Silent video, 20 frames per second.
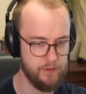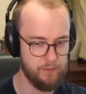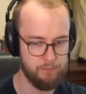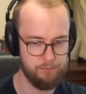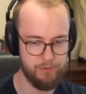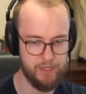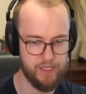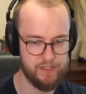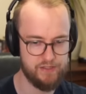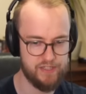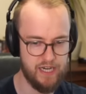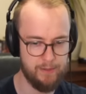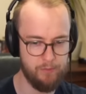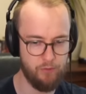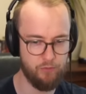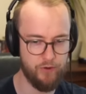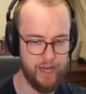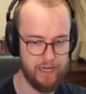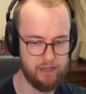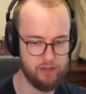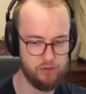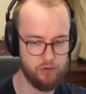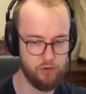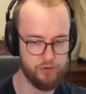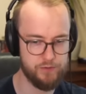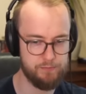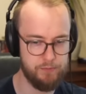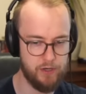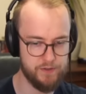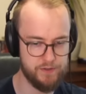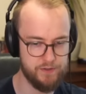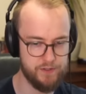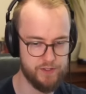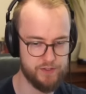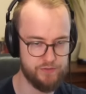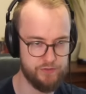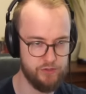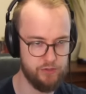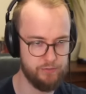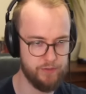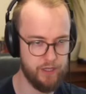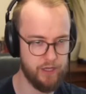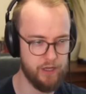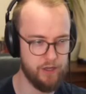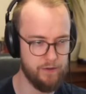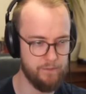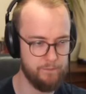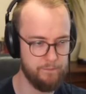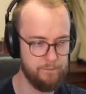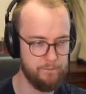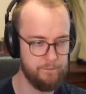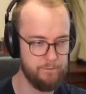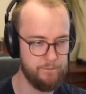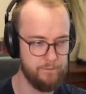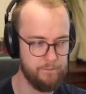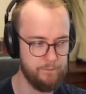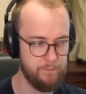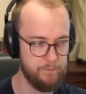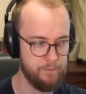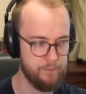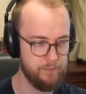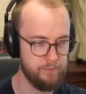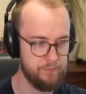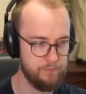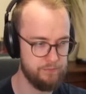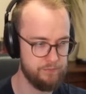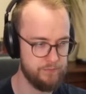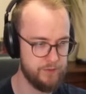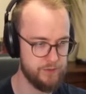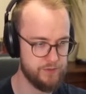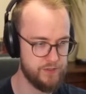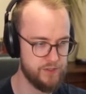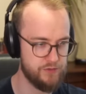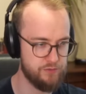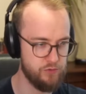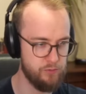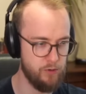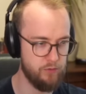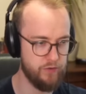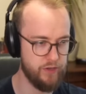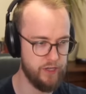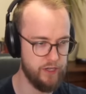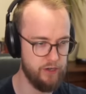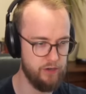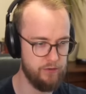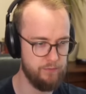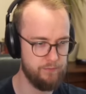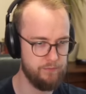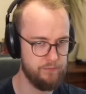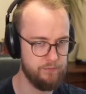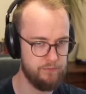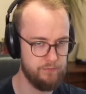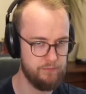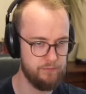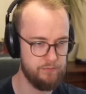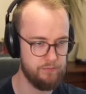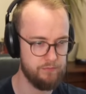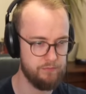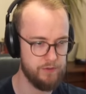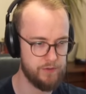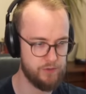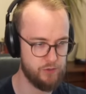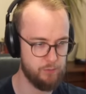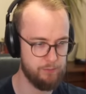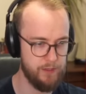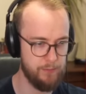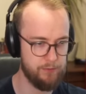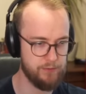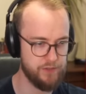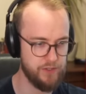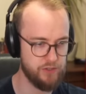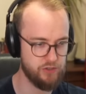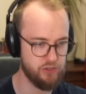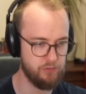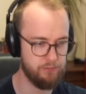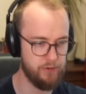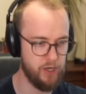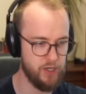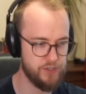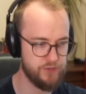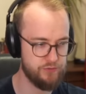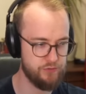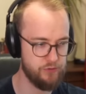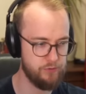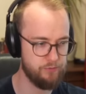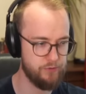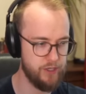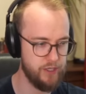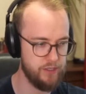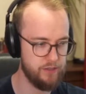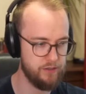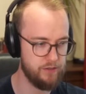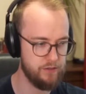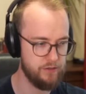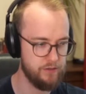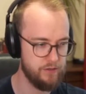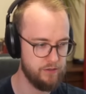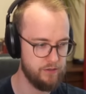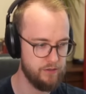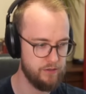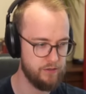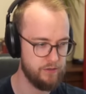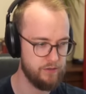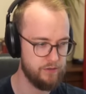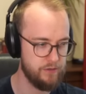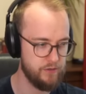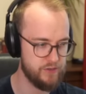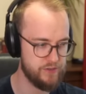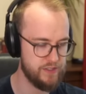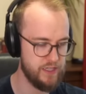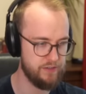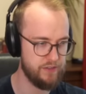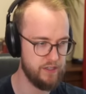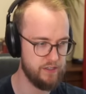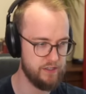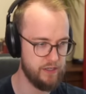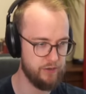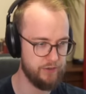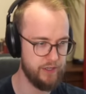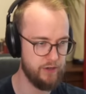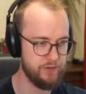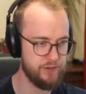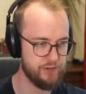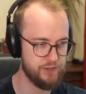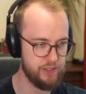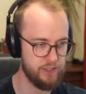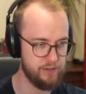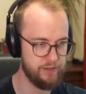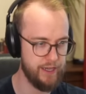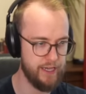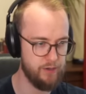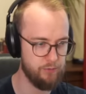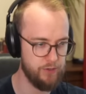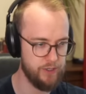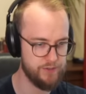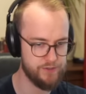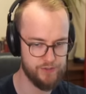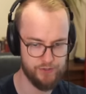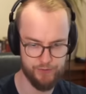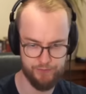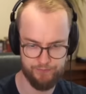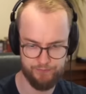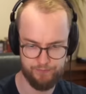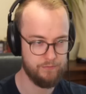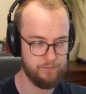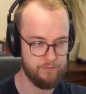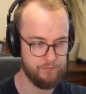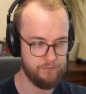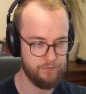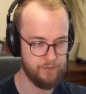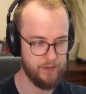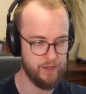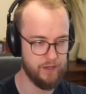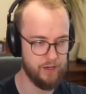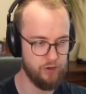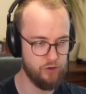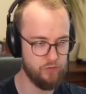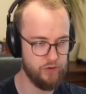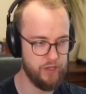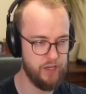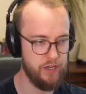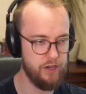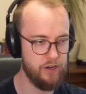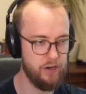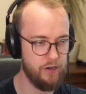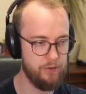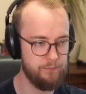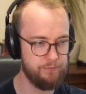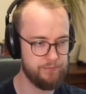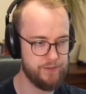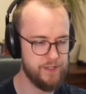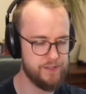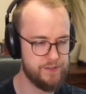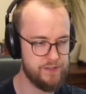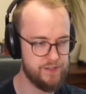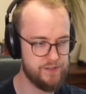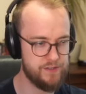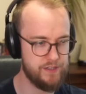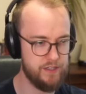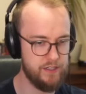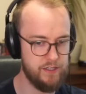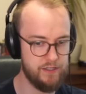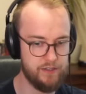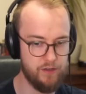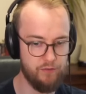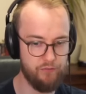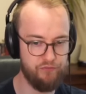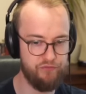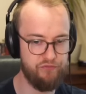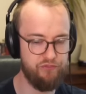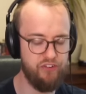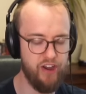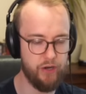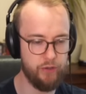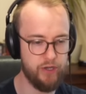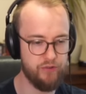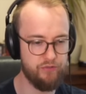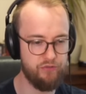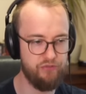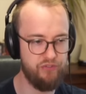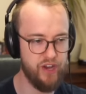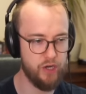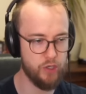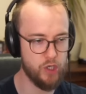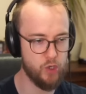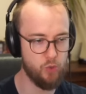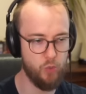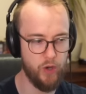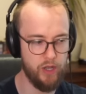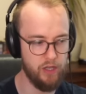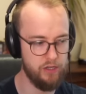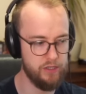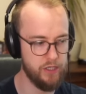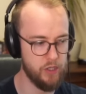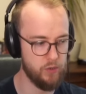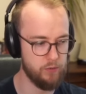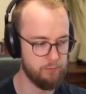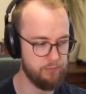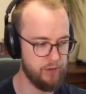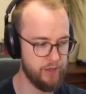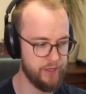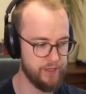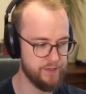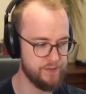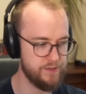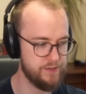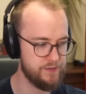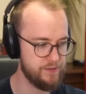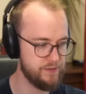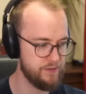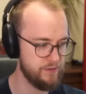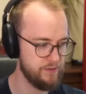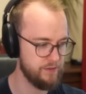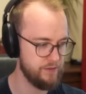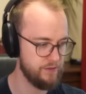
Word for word: Big type of Rattlegorge boss in this room, yeah. There's this room over here. This could be a potential boss room, right? There's that thing down there, there's a little gateway too. And then over here, this is the very, very well-known place.